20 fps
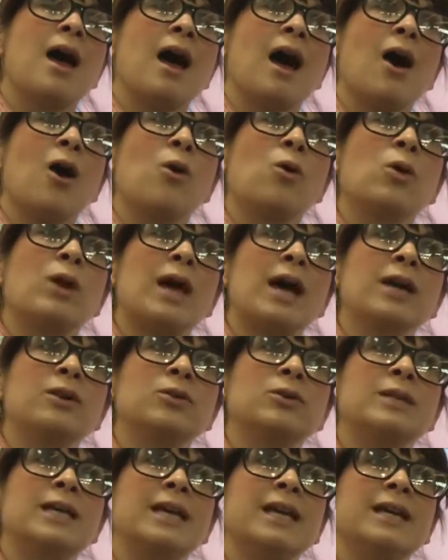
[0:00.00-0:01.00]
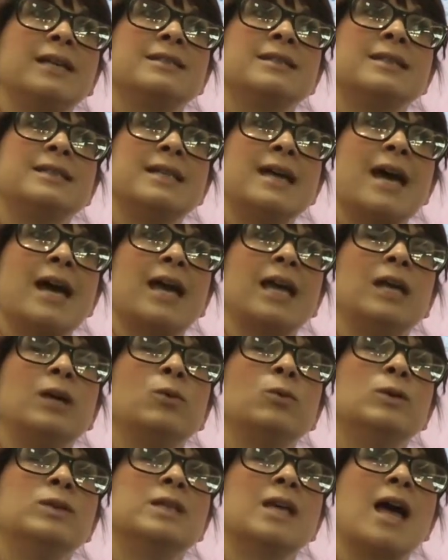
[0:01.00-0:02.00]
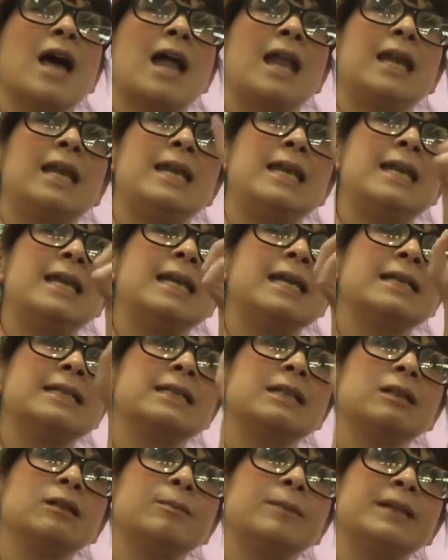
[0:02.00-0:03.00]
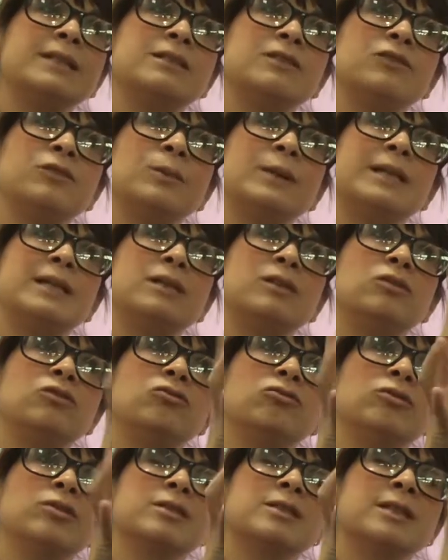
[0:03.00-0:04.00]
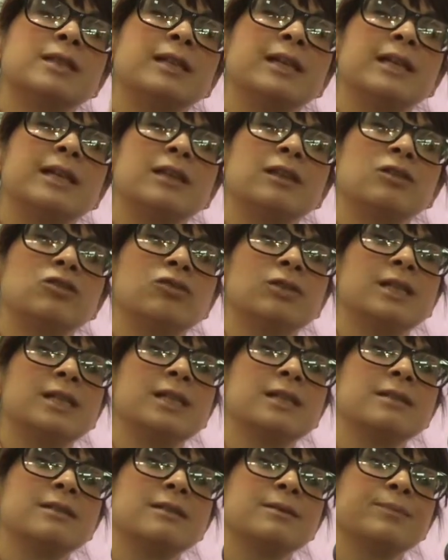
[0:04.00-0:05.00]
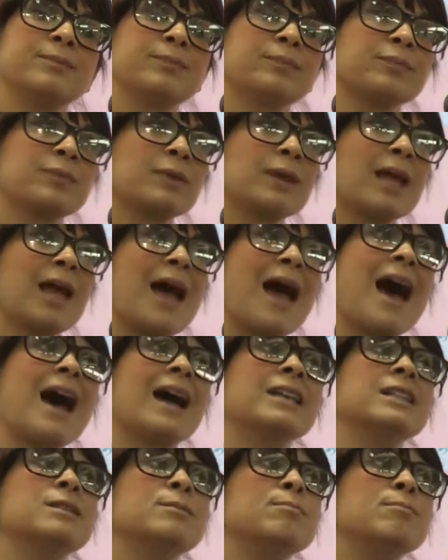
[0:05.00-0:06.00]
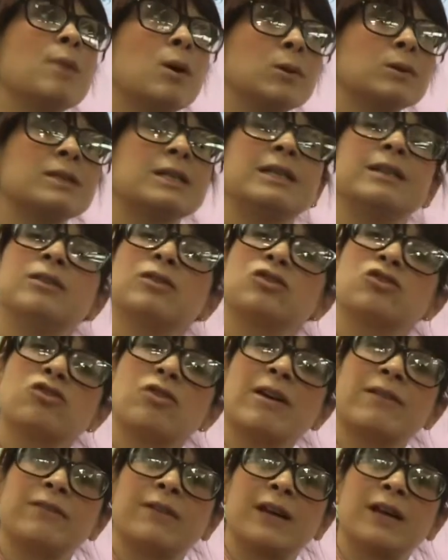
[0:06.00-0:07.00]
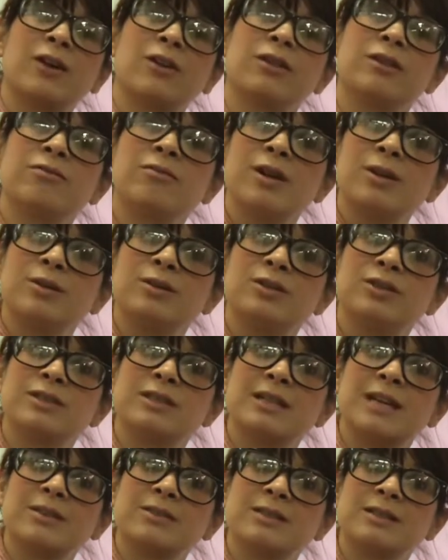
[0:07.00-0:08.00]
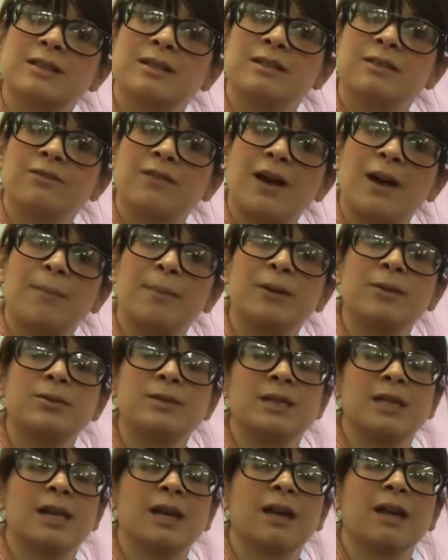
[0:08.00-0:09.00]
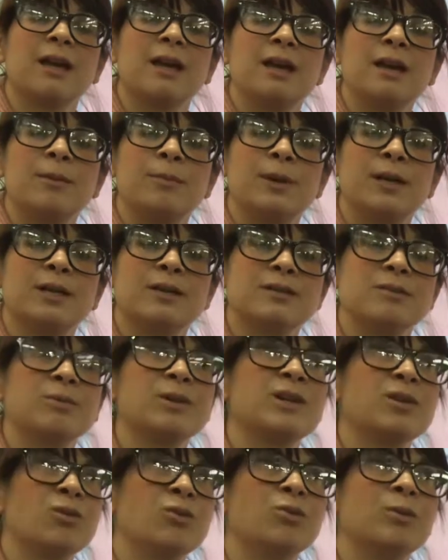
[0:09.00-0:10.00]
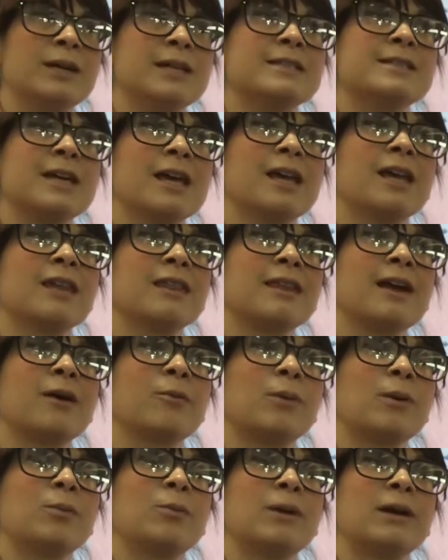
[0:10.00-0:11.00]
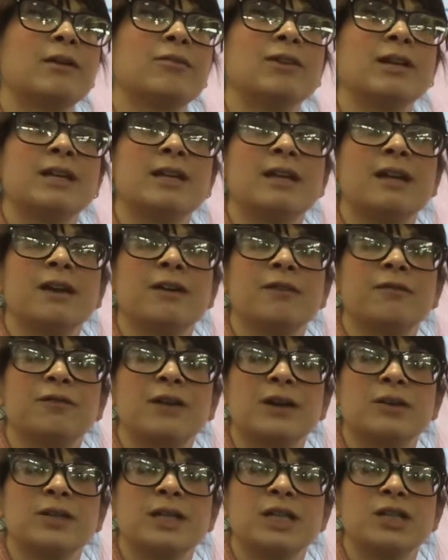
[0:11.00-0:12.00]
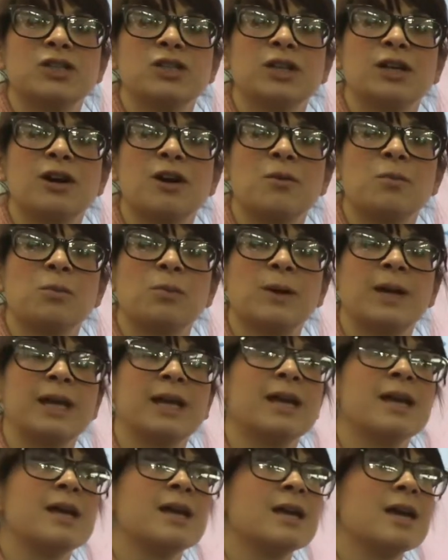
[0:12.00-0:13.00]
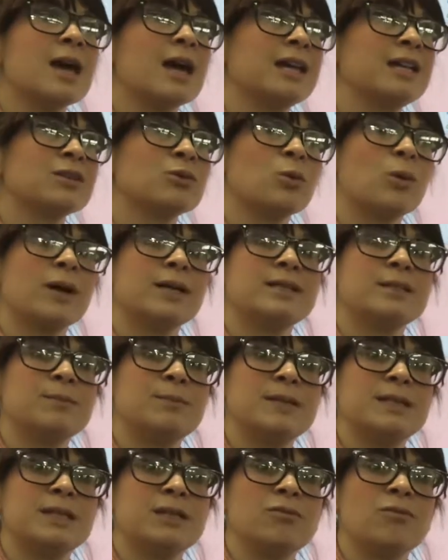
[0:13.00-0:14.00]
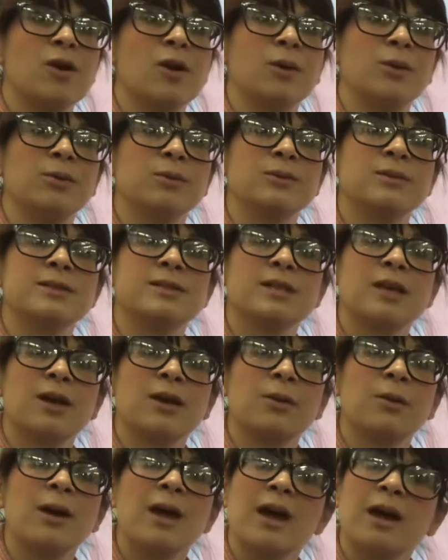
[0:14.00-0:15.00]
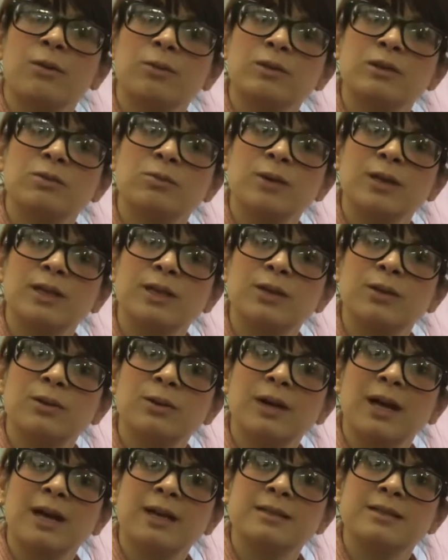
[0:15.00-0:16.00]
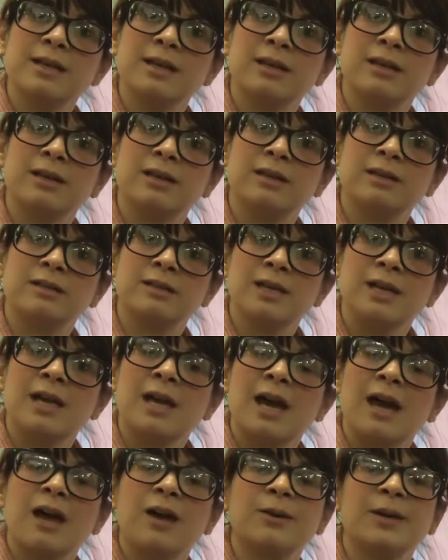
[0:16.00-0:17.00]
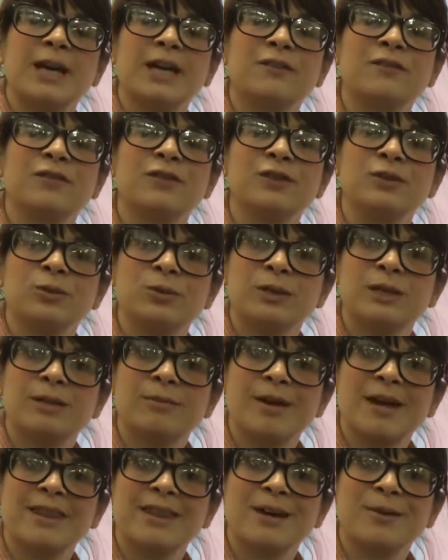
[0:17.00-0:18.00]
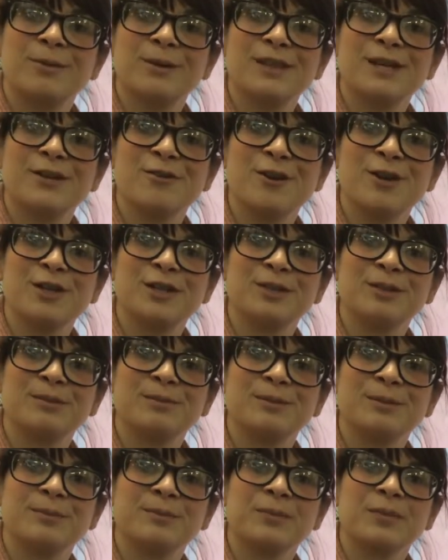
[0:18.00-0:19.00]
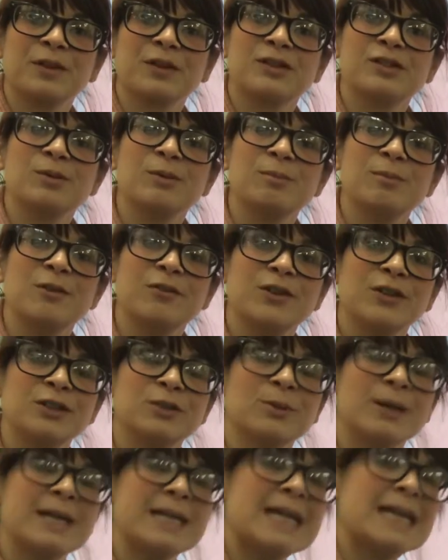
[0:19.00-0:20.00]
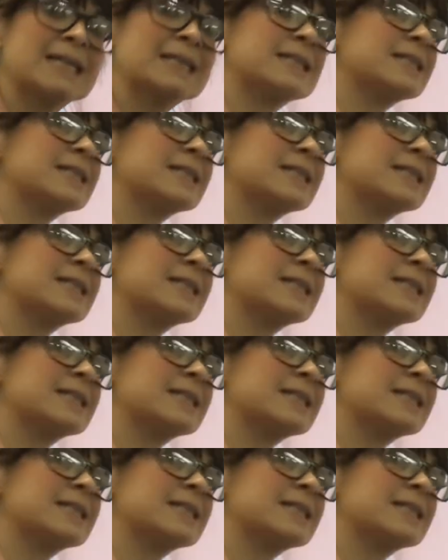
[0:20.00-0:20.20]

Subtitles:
all I could hear today was a little bit of wind rustling in the trees and mostly the traffic on the road just outside of our building, because we can always hear that when we're in foundation, can't we? And it's quite a busy road. So, I wonder what you guys heard. I hope you had fun talking about that with a grown-up. Should we move on to our next